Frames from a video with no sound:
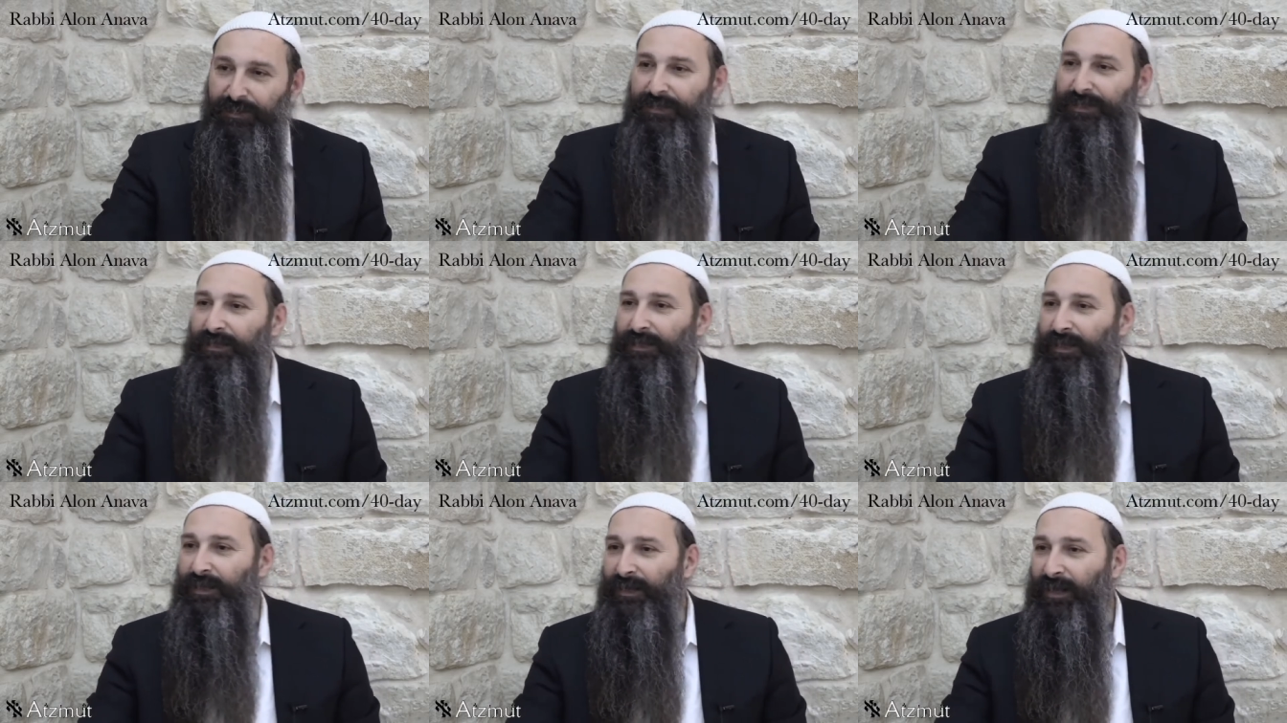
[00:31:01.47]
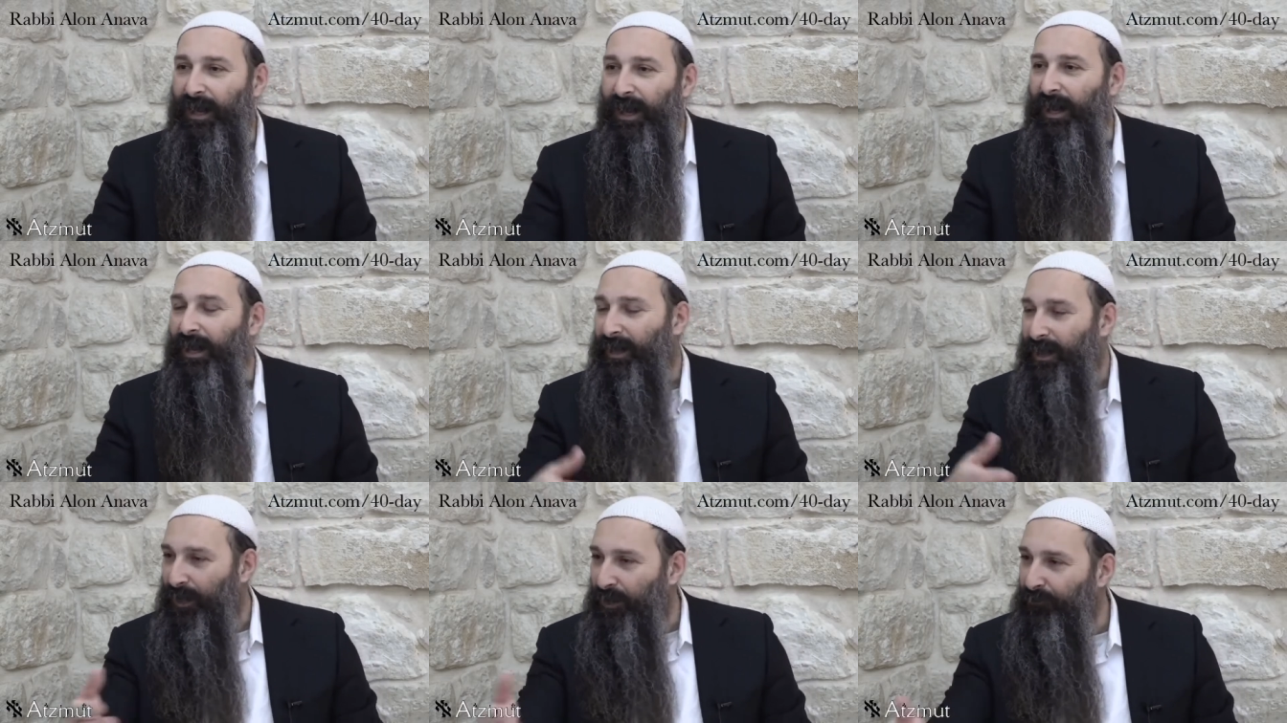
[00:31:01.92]
of
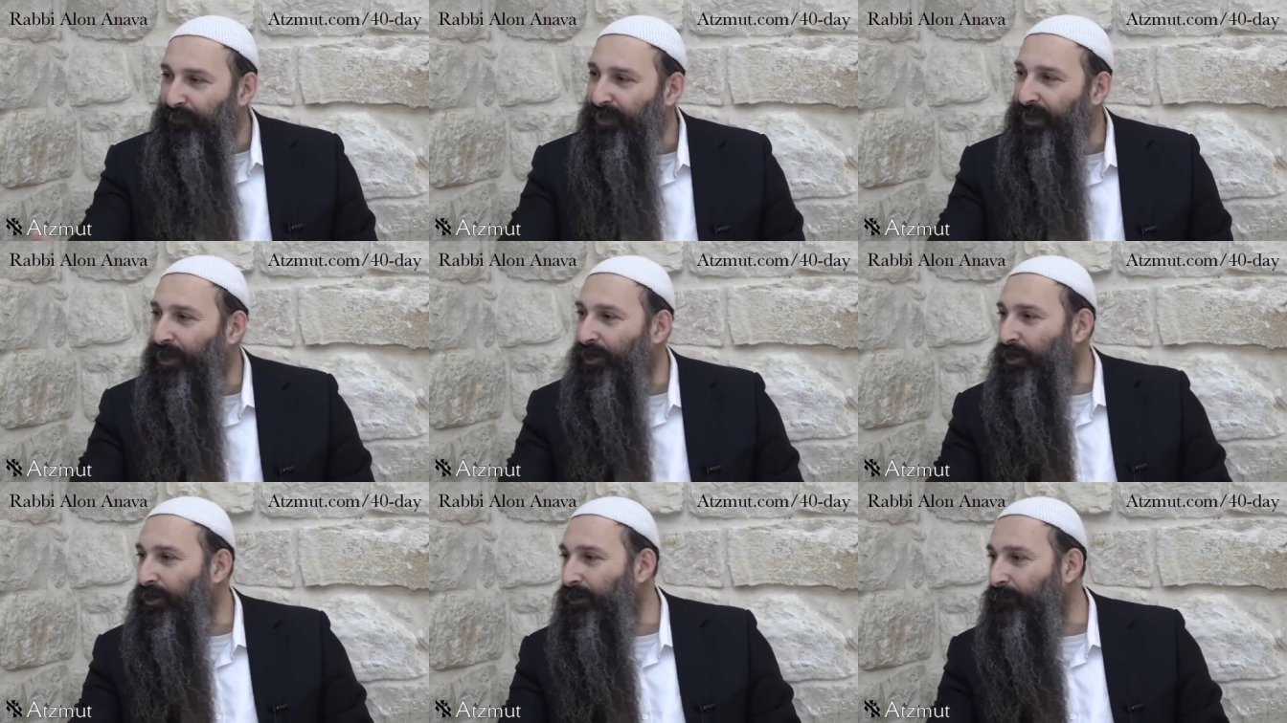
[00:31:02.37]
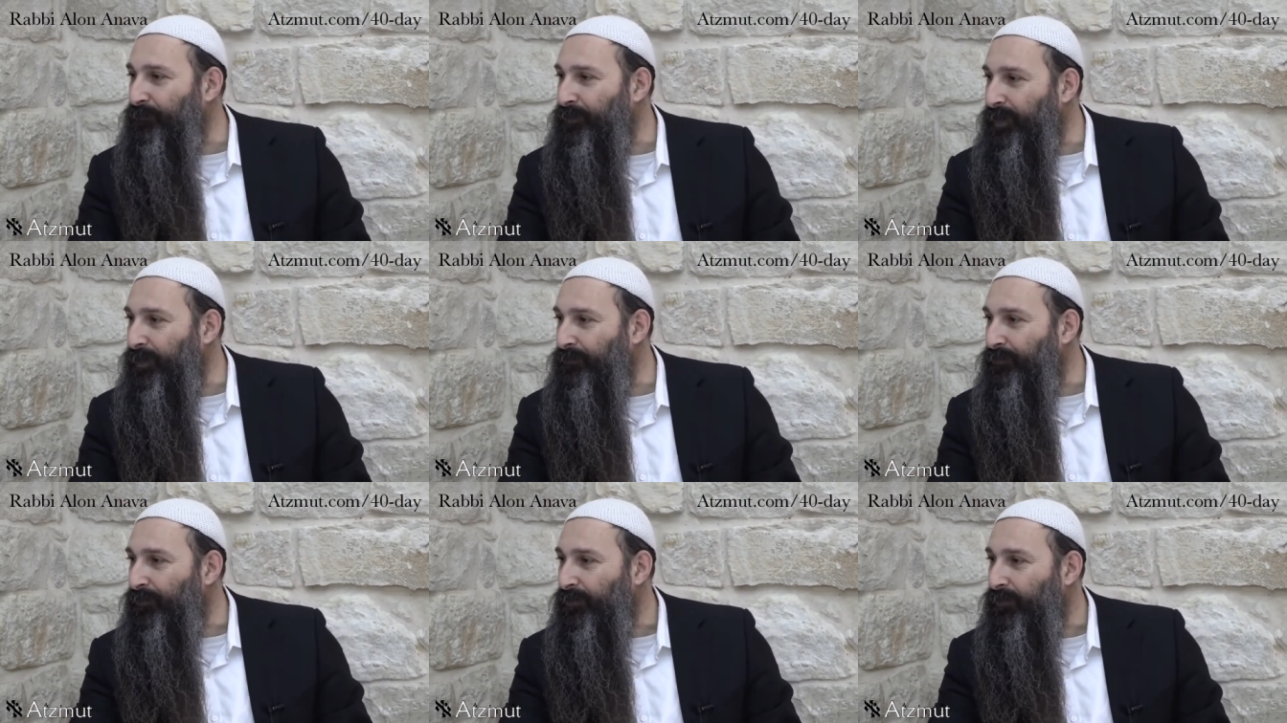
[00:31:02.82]
tzedakah, helping a lot of
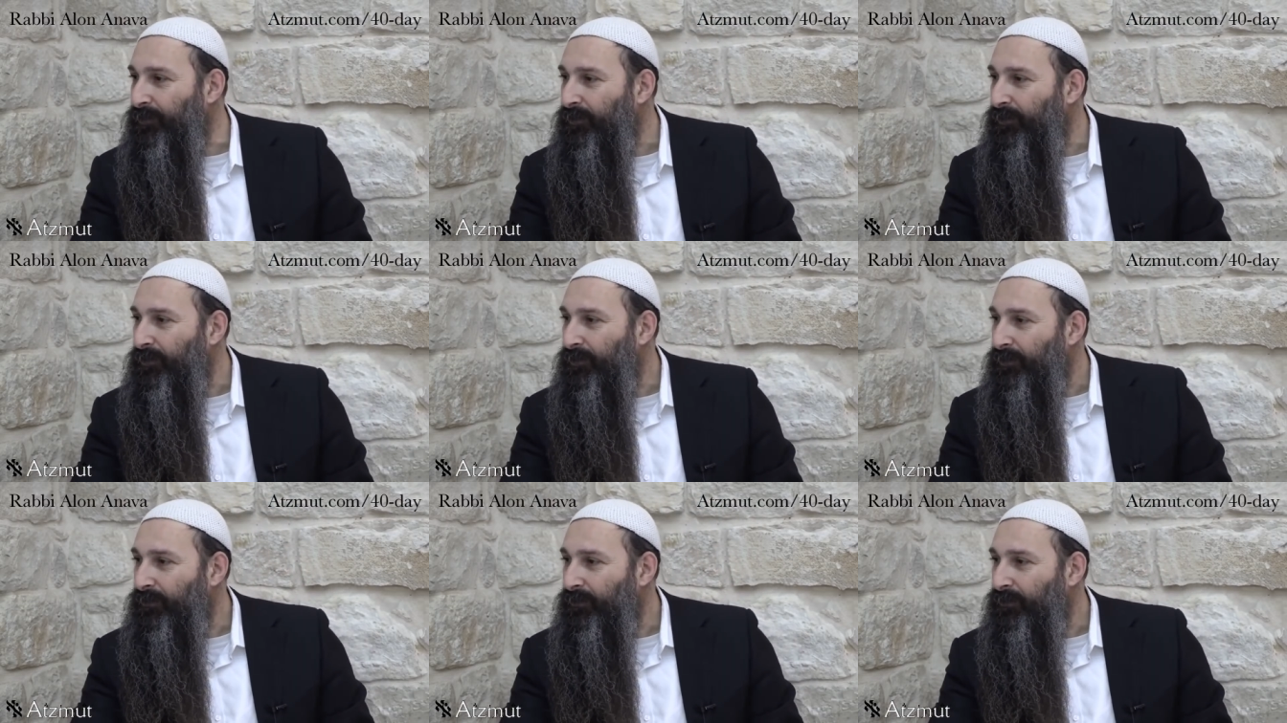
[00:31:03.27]
people,